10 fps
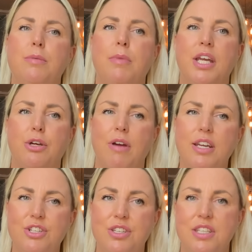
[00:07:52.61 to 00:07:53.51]

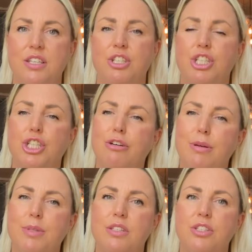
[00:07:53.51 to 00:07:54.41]
migrations into
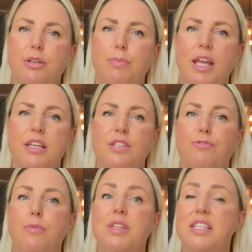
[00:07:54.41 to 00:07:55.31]
Europe that took place
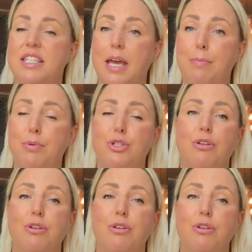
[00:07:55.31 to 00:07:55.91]
from the steppe